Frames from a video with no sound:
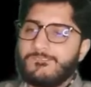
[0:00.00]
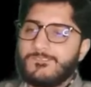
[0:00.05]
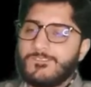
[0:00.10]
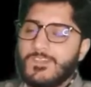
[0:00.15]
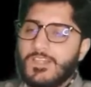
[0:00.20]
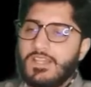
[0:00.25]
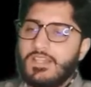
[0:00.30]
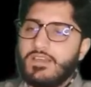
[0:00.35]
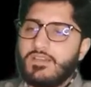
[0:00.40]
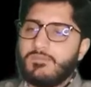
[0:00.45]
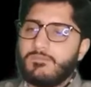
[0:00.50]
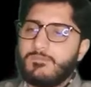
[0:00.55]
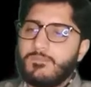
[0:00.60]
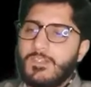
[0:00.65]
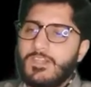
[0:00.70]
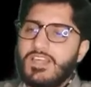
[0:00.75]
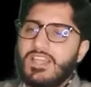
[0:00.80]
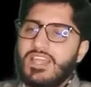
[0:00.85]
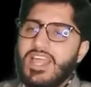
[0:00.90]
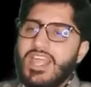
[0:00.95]
Clear?
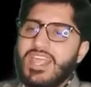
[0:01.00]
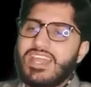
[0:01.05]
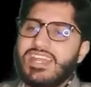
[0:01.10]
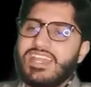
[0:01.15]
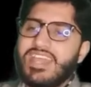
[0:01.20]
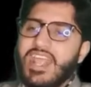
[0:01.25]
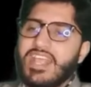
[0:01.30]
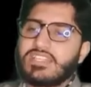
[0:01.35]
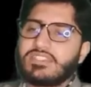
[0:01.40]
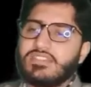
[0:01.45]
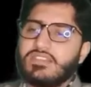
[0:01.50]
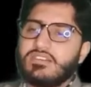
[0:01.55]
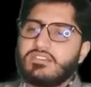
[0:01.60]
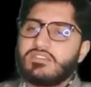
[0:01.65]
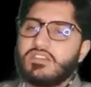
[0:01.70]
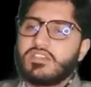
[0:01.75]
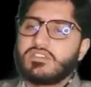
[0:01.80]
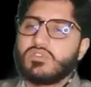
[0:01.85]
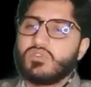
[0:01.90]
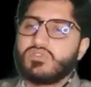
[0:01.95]
I can take x now.
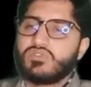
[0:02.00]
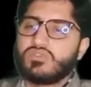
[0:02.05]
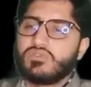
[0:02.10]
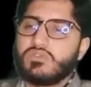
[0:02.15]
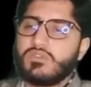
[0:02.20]
There is no issue.